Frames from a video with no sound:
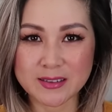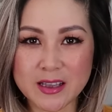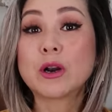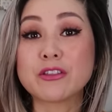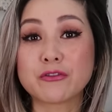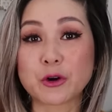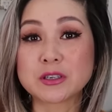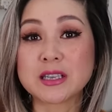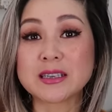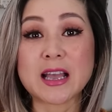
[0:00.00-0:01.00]
One of the
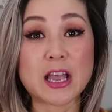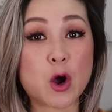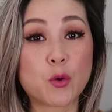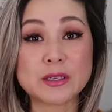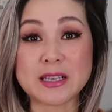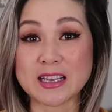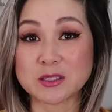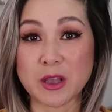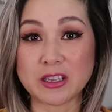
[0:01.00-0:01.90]
first things I always ask my